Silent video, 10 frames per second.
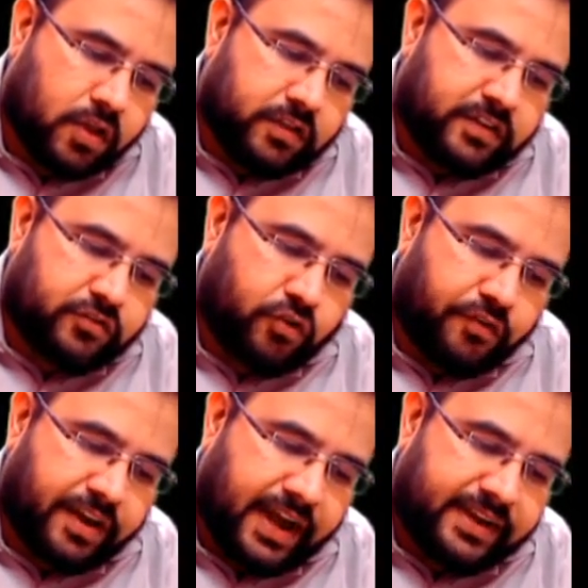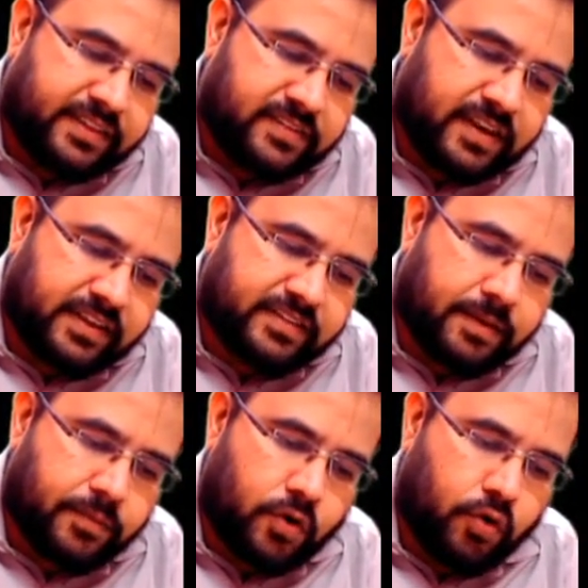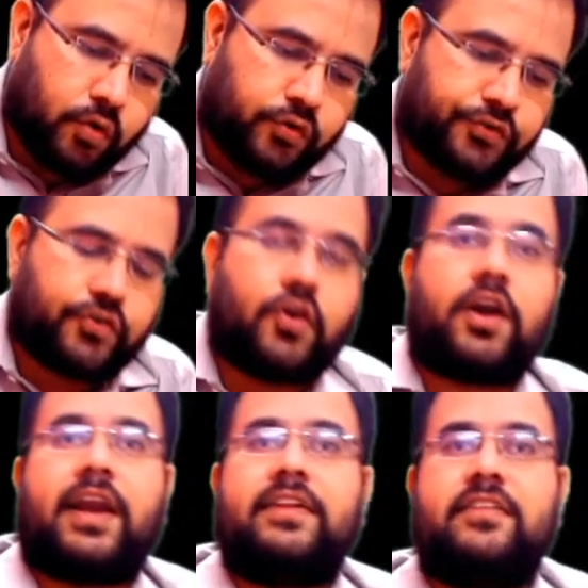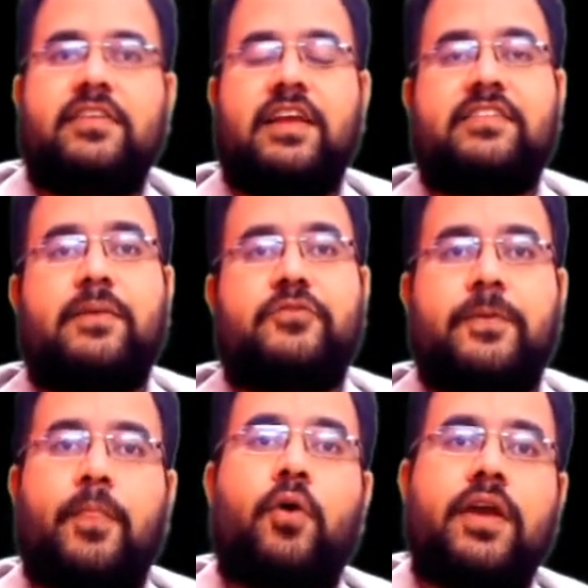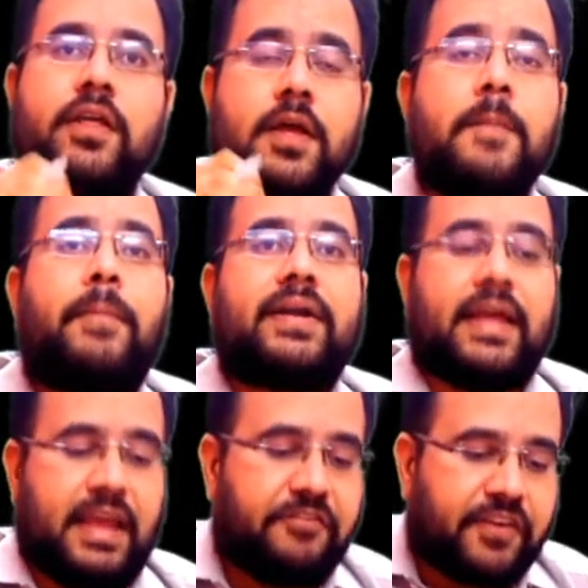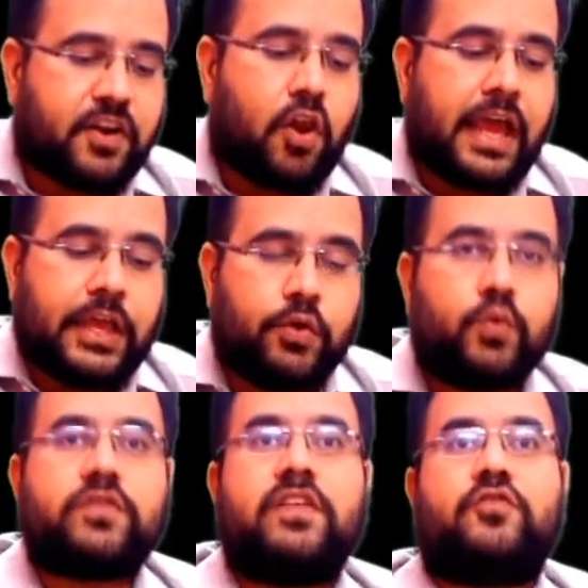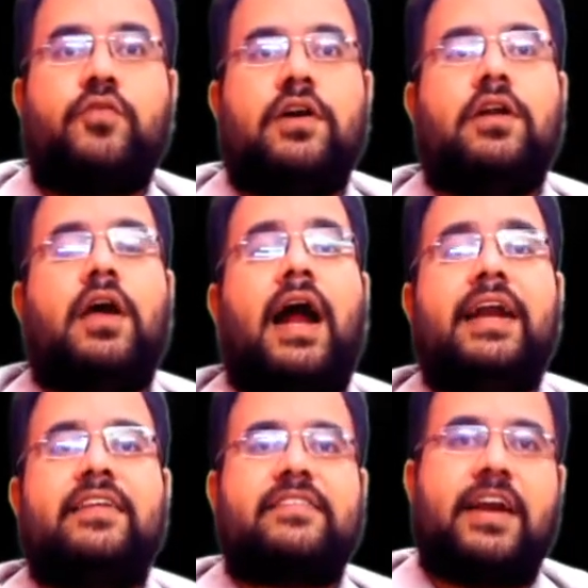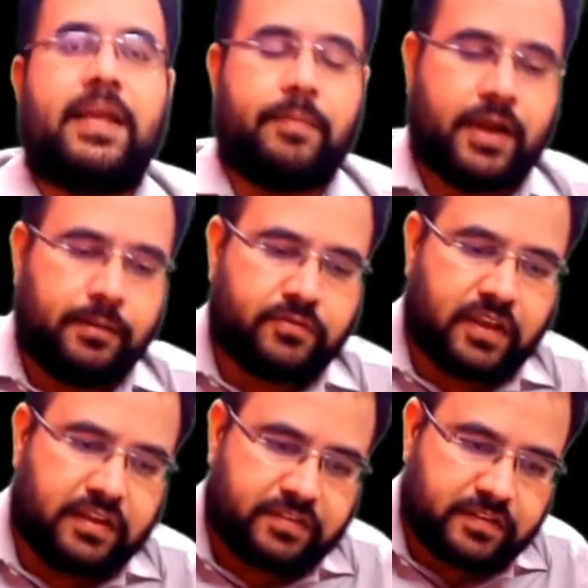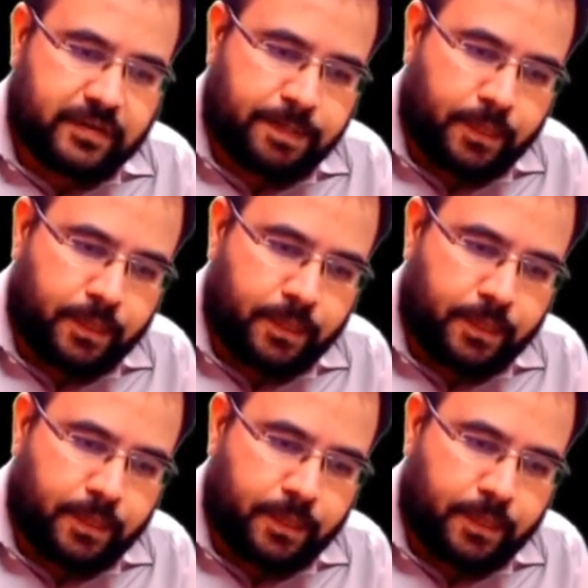Sir, should we write this in exam? No, you should not write this in exams. Okay, but if at all I use this word, understanding becomes easy, sir.